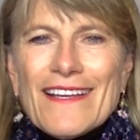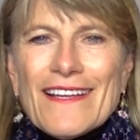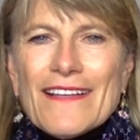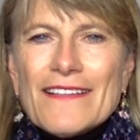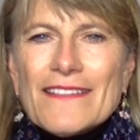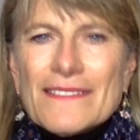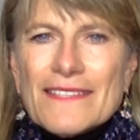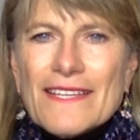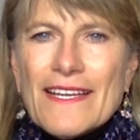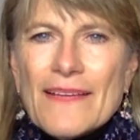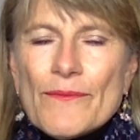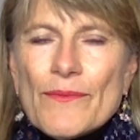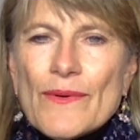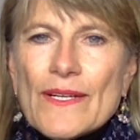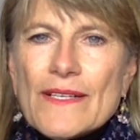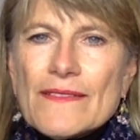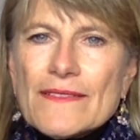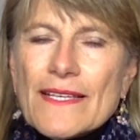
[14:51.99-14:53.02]
Instead
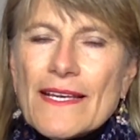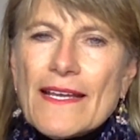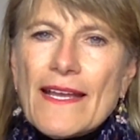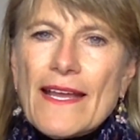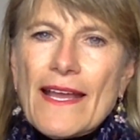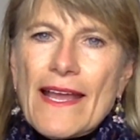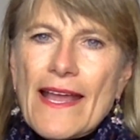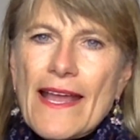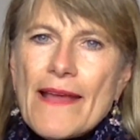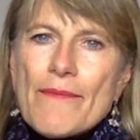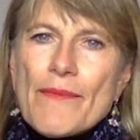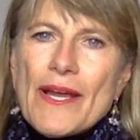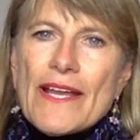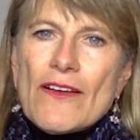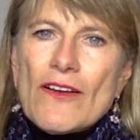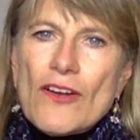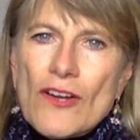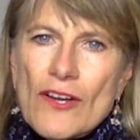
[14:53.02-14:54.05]
was, am
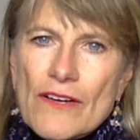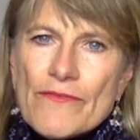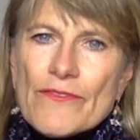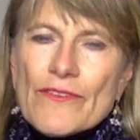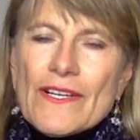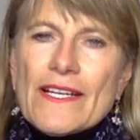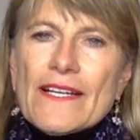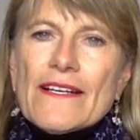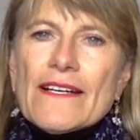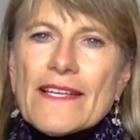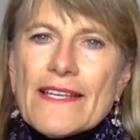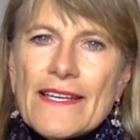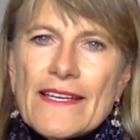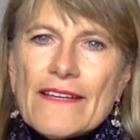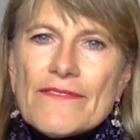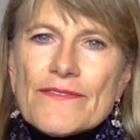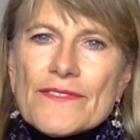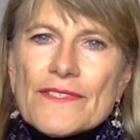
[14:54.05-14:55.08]
I offering a
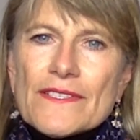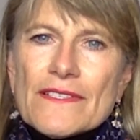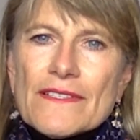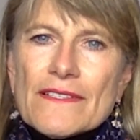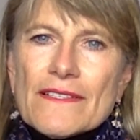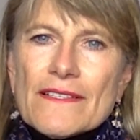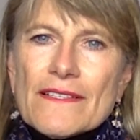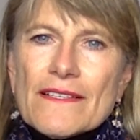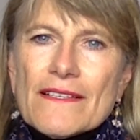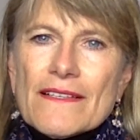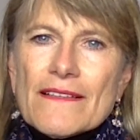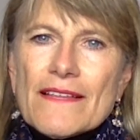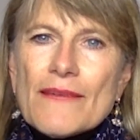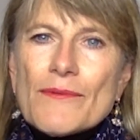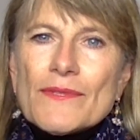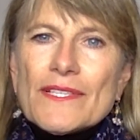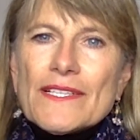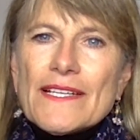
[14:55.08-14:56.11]
gift
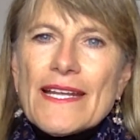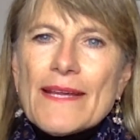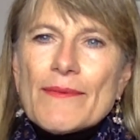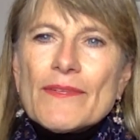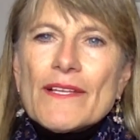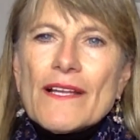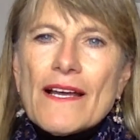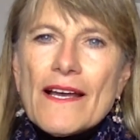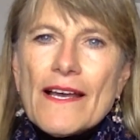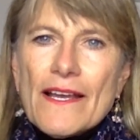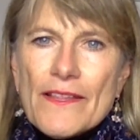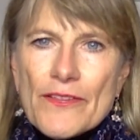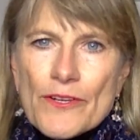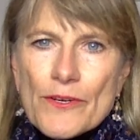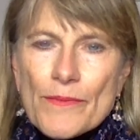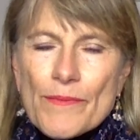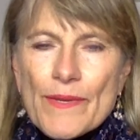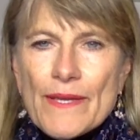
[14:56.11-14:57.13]
that will enable
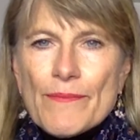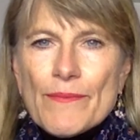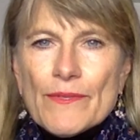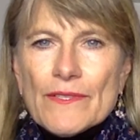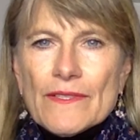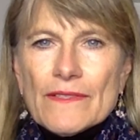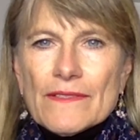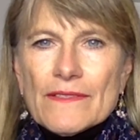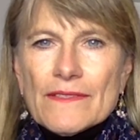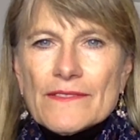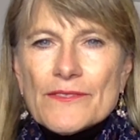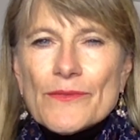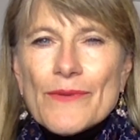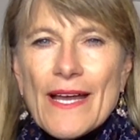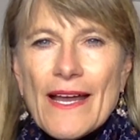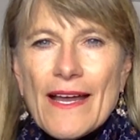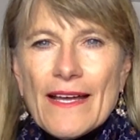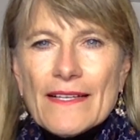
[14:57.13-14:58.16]
other people to
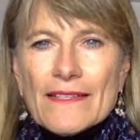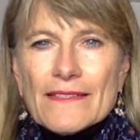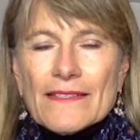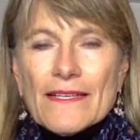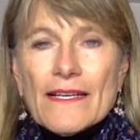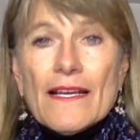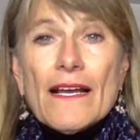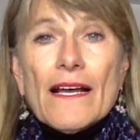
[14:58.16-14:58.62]
act,